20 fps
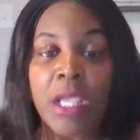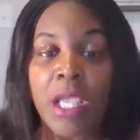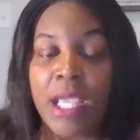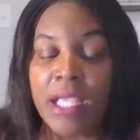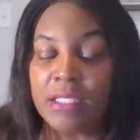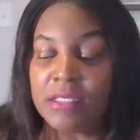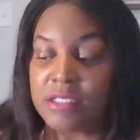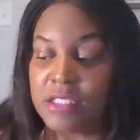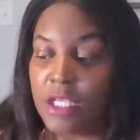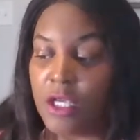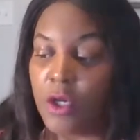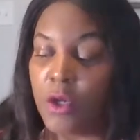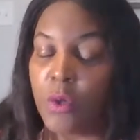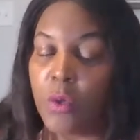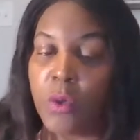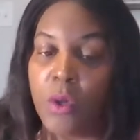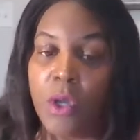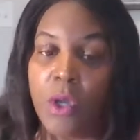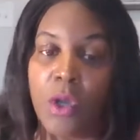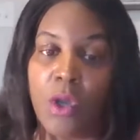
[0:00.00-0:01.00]
And
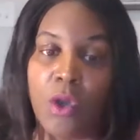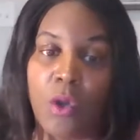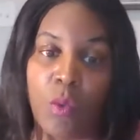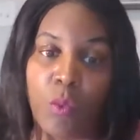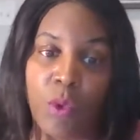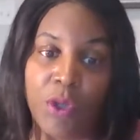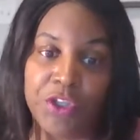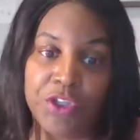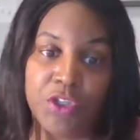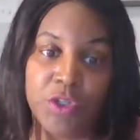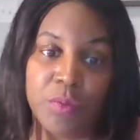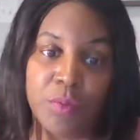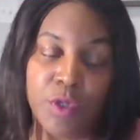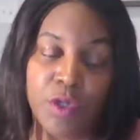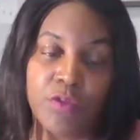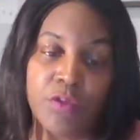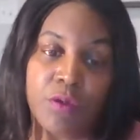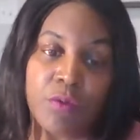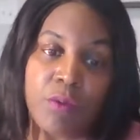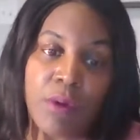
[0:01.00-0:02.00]
so when you
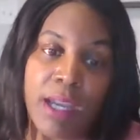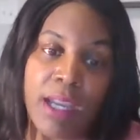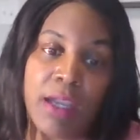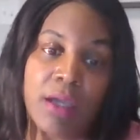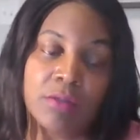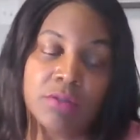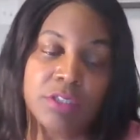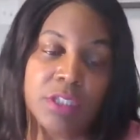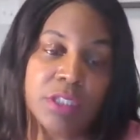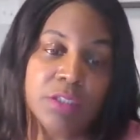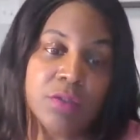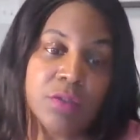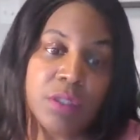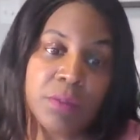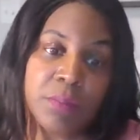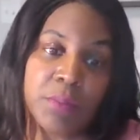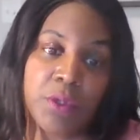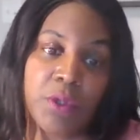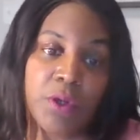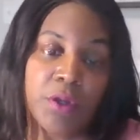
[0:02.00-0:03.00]
move around to a new
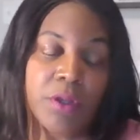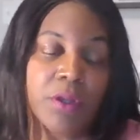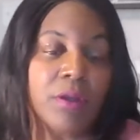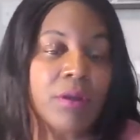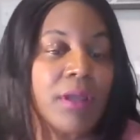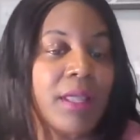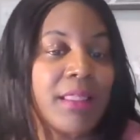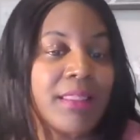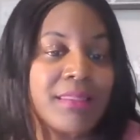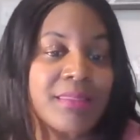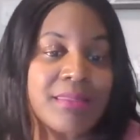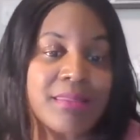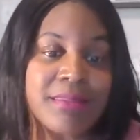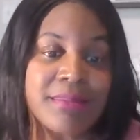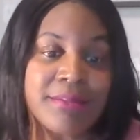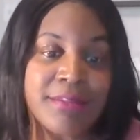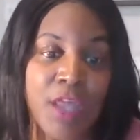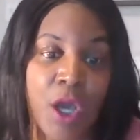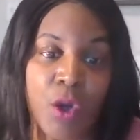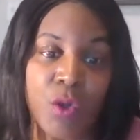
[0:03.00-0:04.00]
employer,
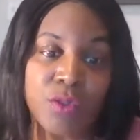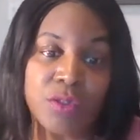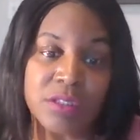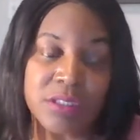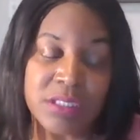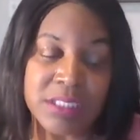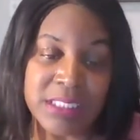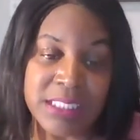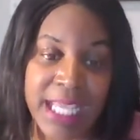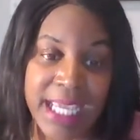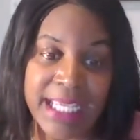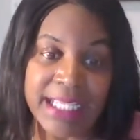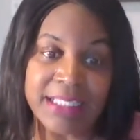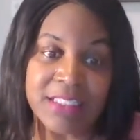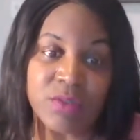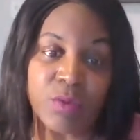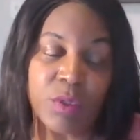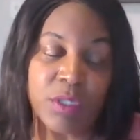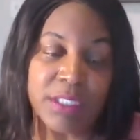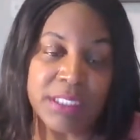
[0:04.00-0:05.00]
those
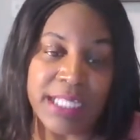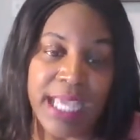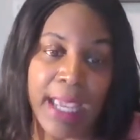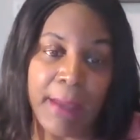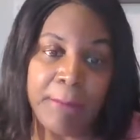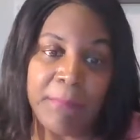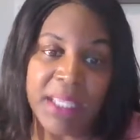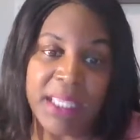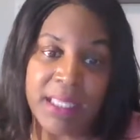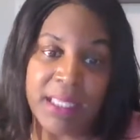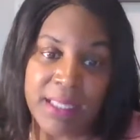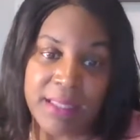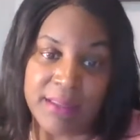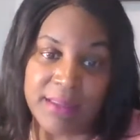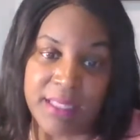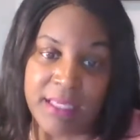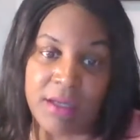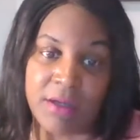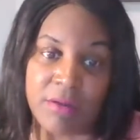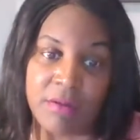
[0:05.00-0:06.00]
dates will not be in
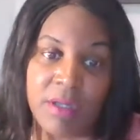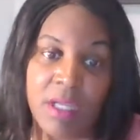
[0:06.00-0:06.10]
there.